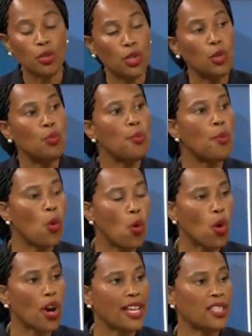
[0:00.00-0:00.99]
do
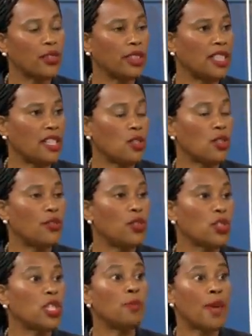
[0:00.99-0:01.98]
more as it relates to the
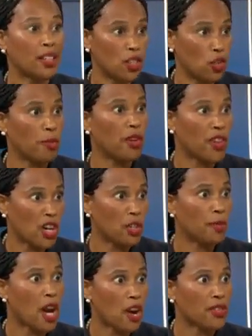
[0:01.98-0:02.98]
full spectrum of our
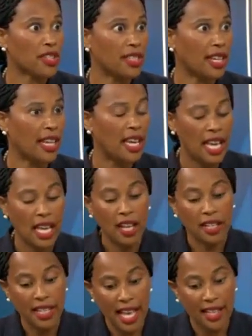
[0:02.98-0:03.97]
democracy.
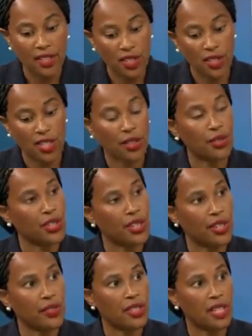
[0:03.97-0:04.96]
Yes, the Secretary
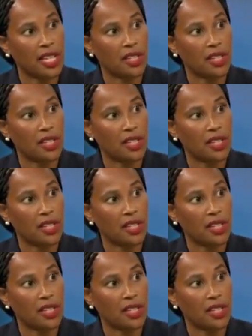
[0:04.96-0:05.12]
of State